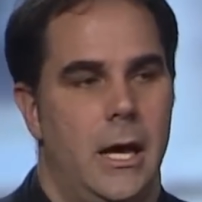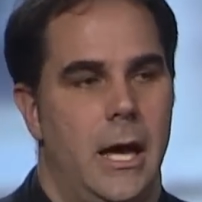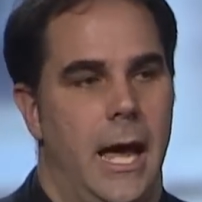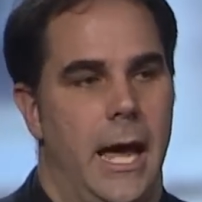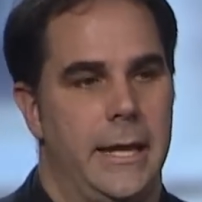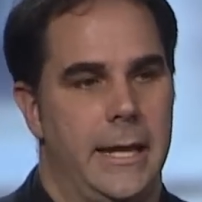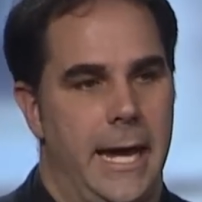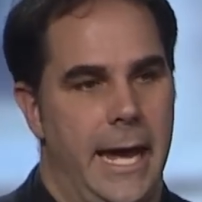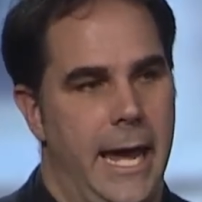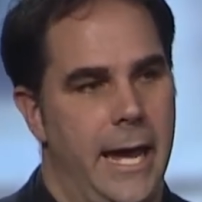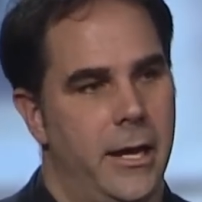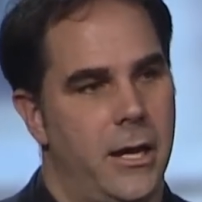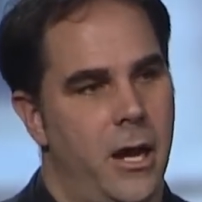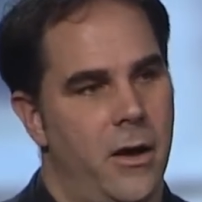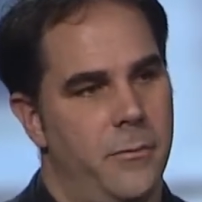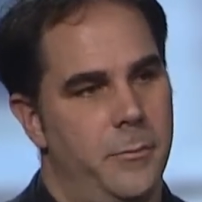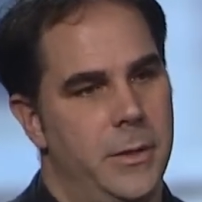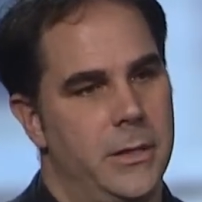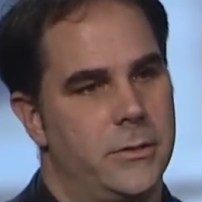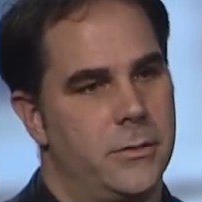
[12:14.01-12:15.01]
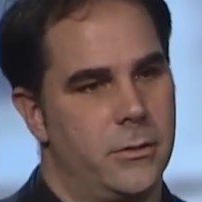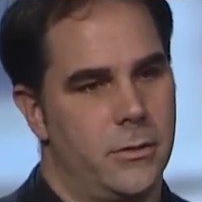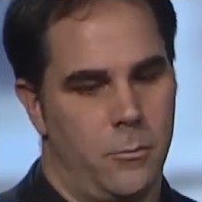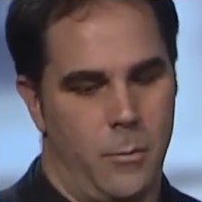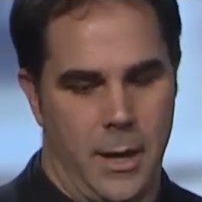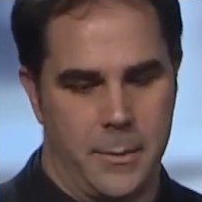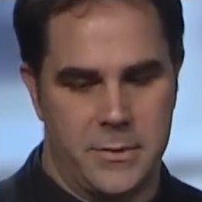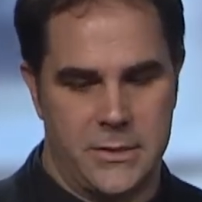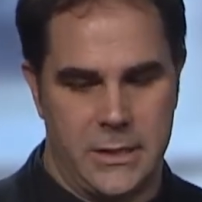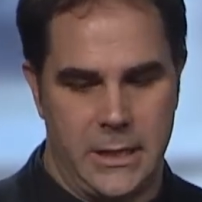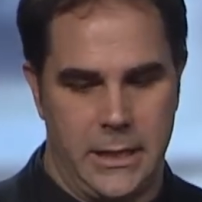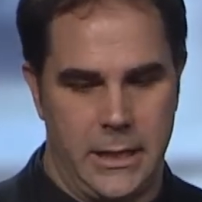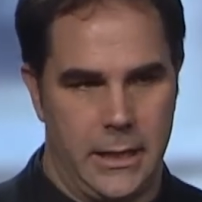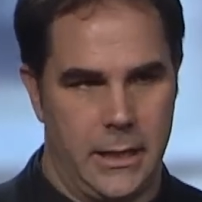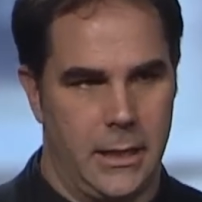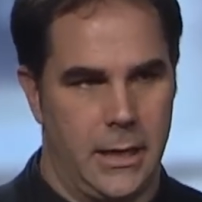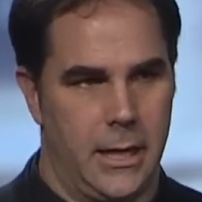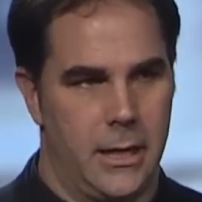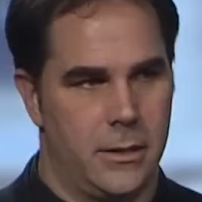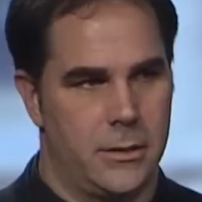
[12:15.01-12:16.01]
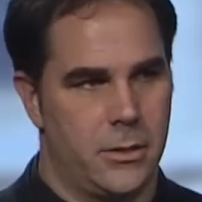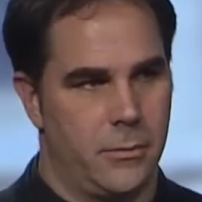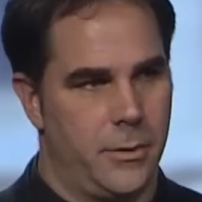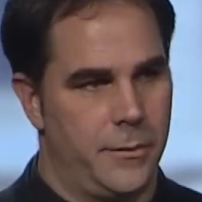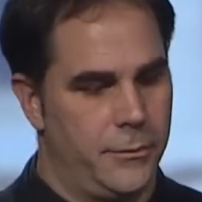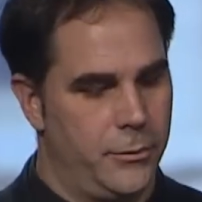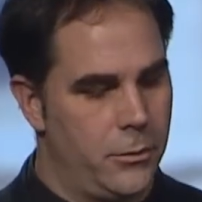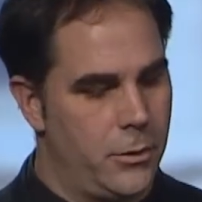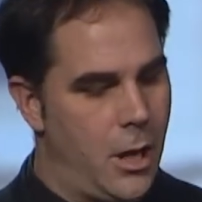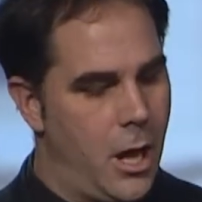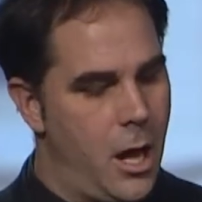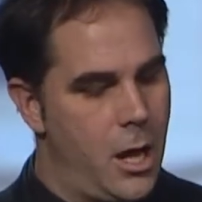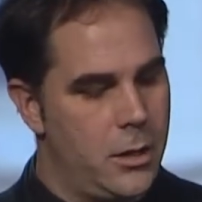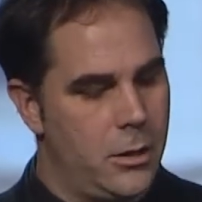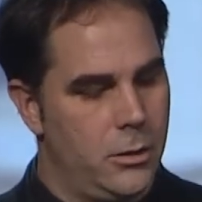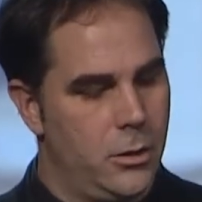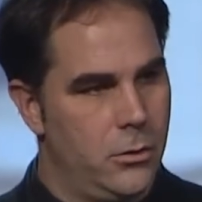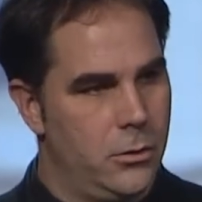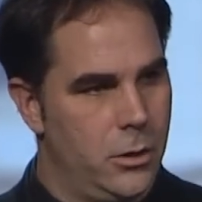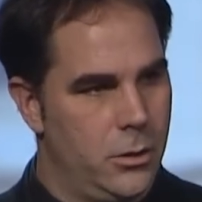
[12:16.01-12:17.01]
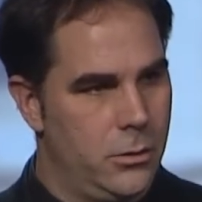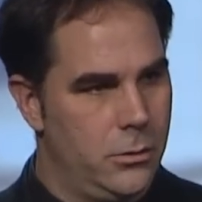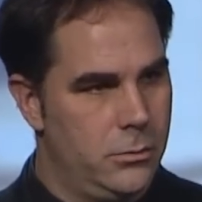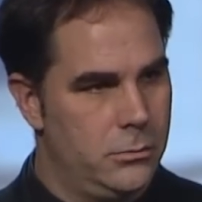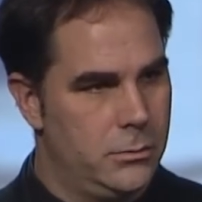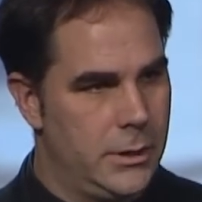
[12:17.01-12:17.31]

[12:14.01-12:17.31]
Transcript: And they handcuffed me to the web seating until we flew to Honolulu.